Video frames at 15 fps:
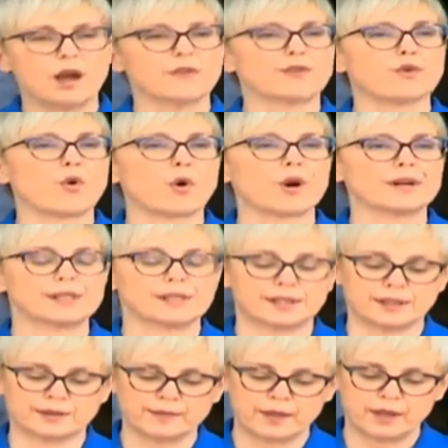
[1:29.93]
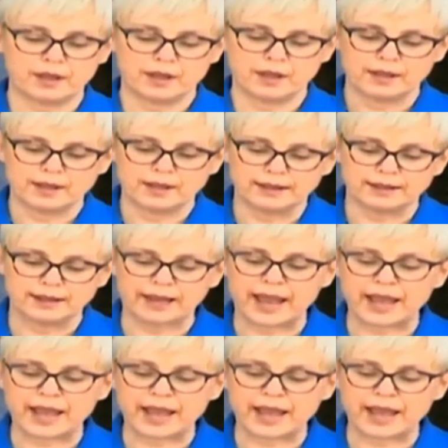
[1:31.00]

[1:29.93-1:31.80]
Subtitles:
Of course, the